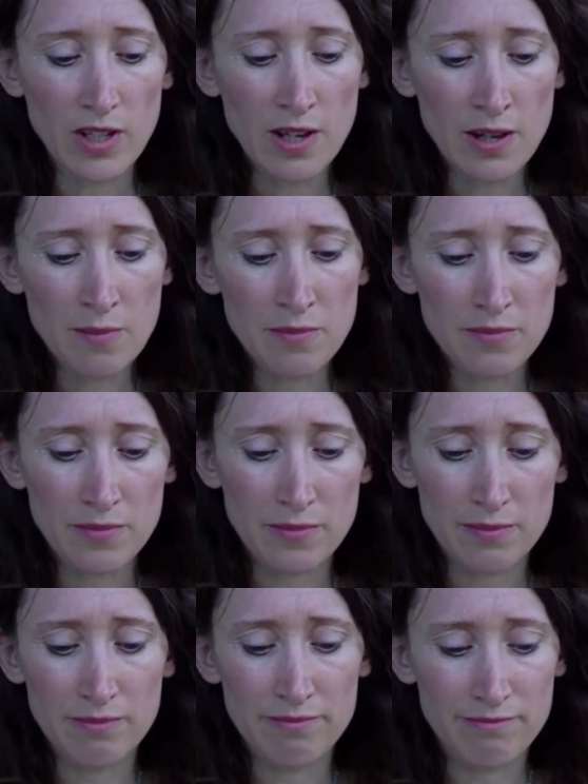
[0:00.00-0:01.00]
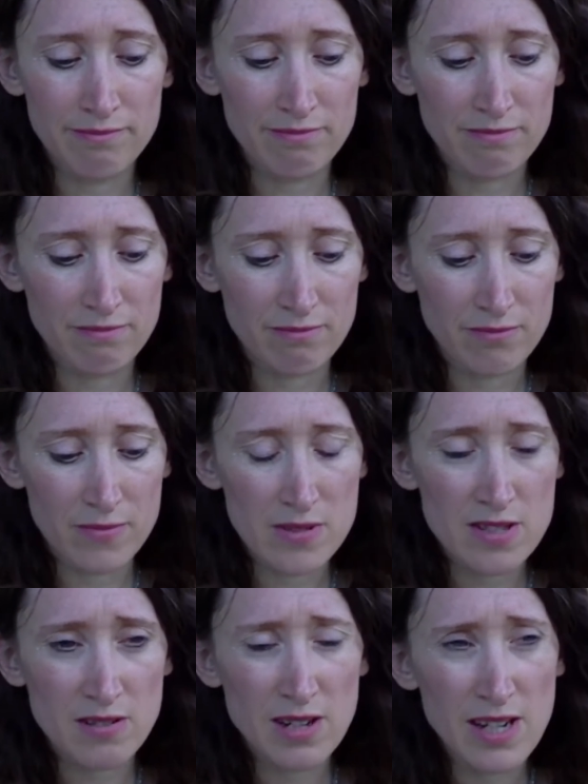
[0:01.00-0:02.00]

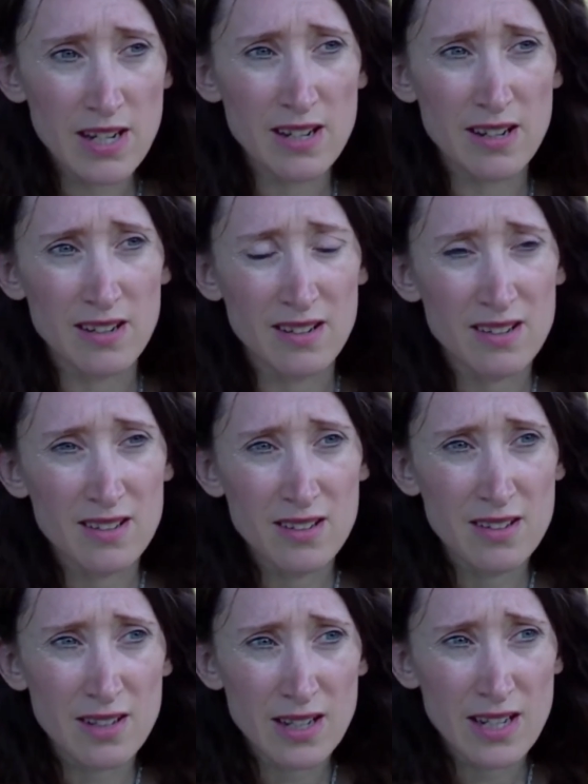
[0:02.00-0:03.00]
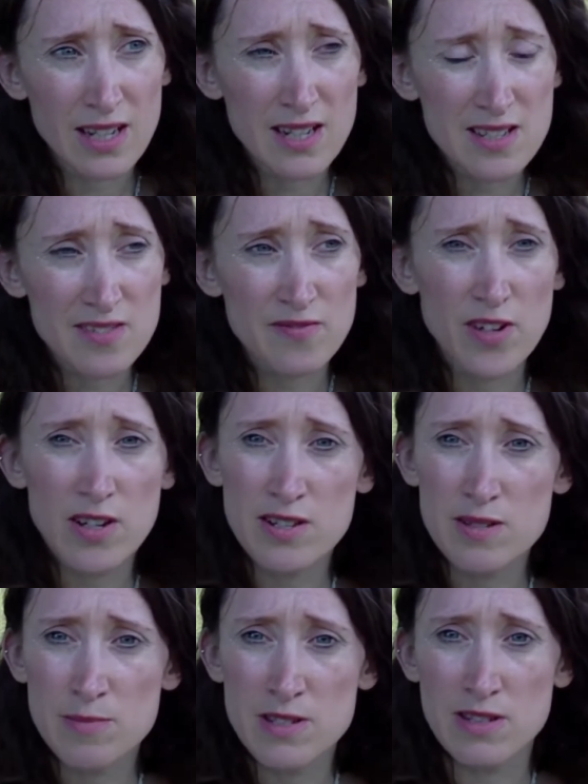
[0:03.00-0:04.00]
So here, in its
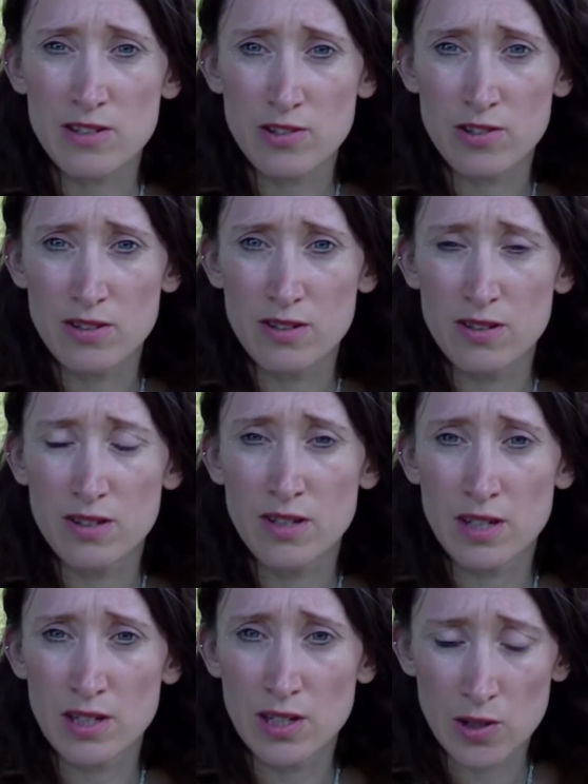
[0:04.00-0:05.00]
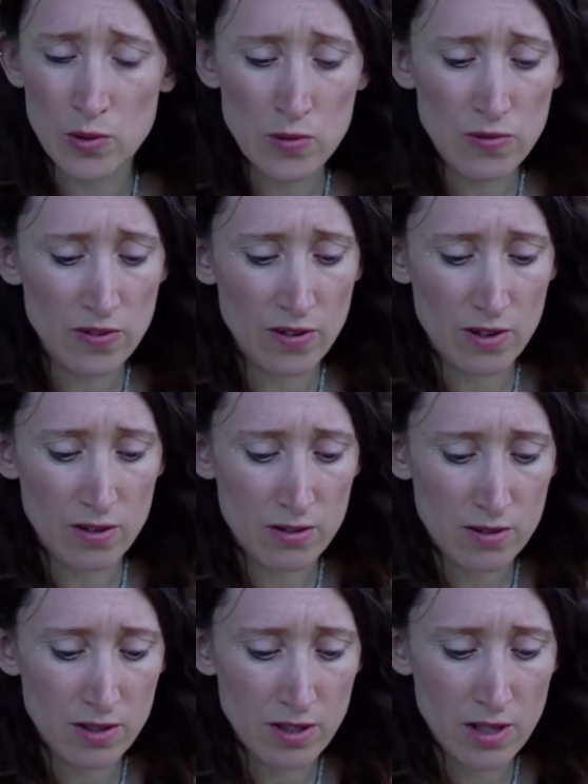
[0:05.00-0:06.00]
first position, in the
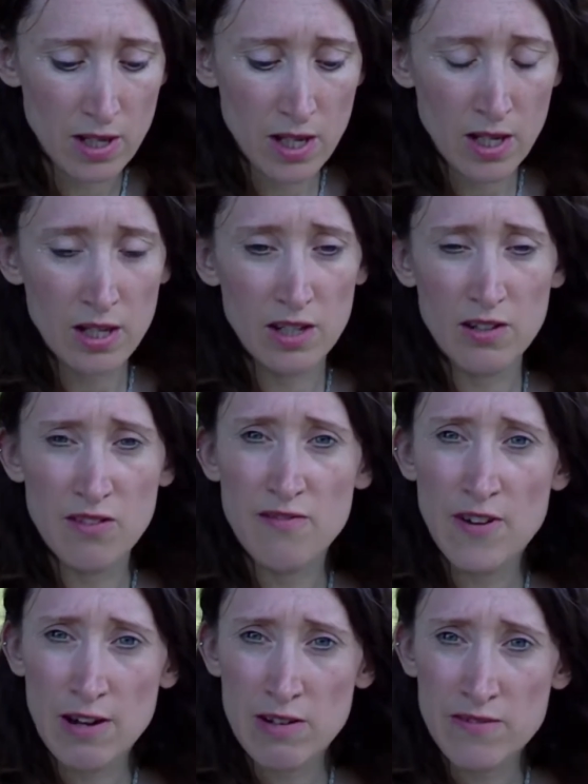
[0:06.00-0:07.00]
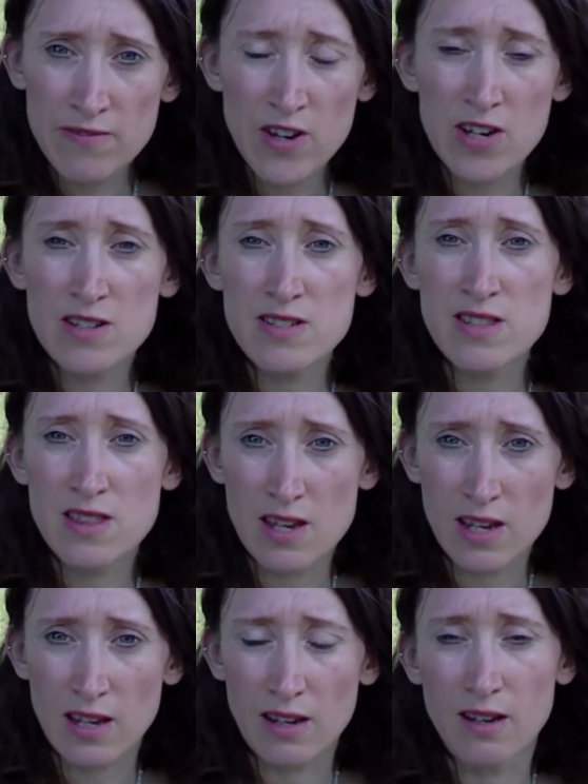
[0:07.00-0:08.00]
Uthark, the very first
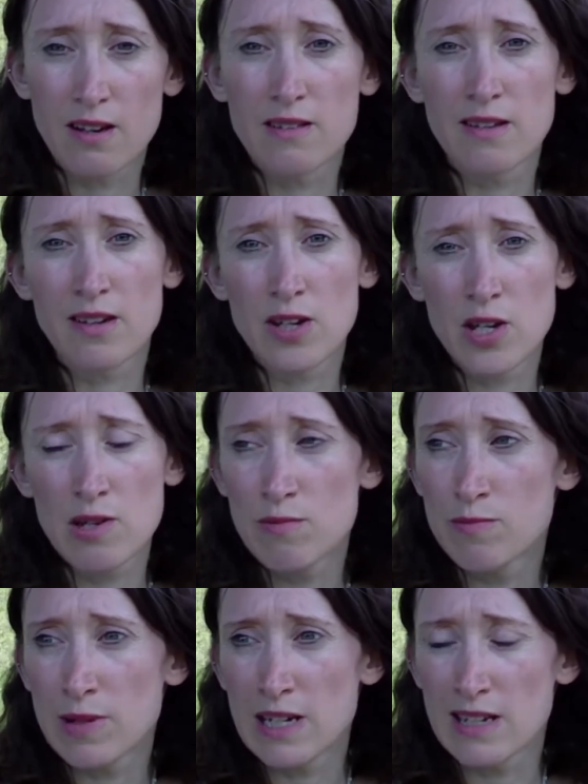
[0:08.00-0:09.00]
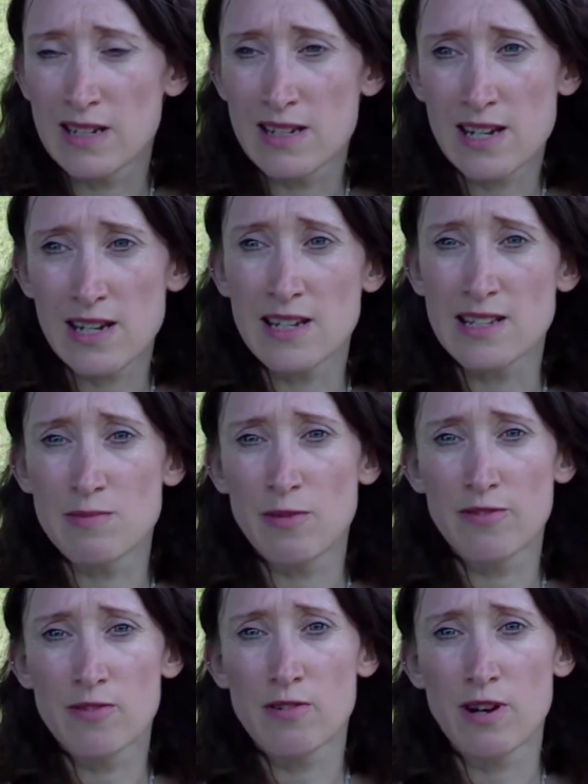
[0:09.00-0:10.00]
thing that a human being needs
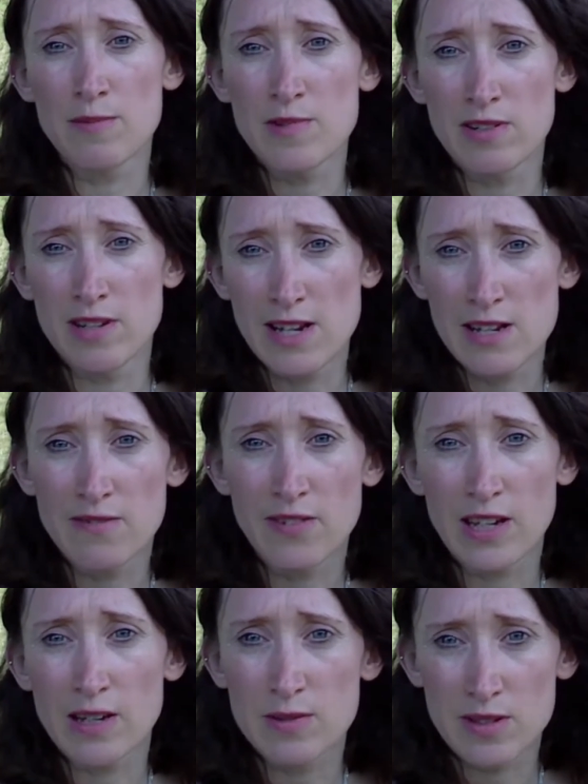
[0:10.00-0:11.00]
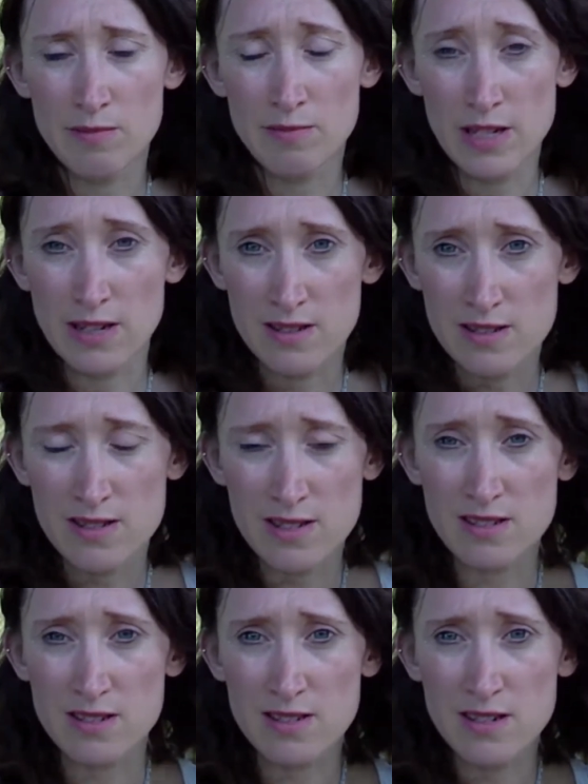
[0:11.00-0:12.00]
before absolutely anything else can be
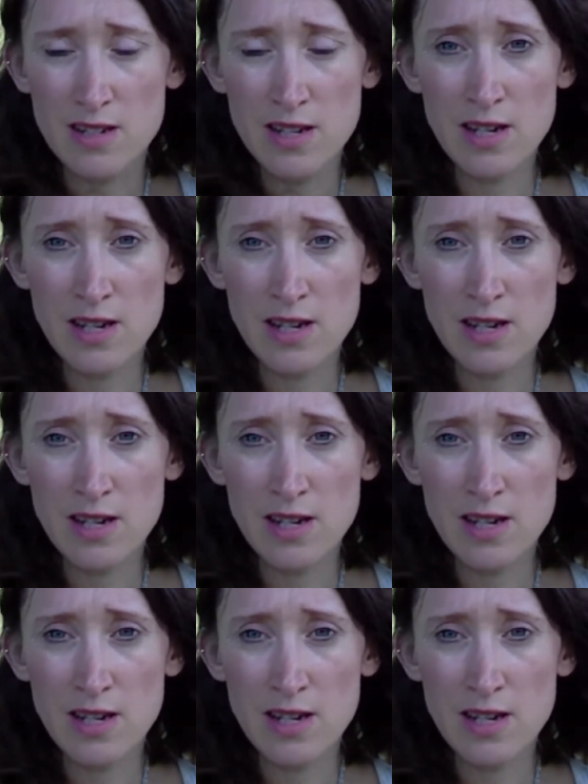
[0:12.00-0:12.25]
considered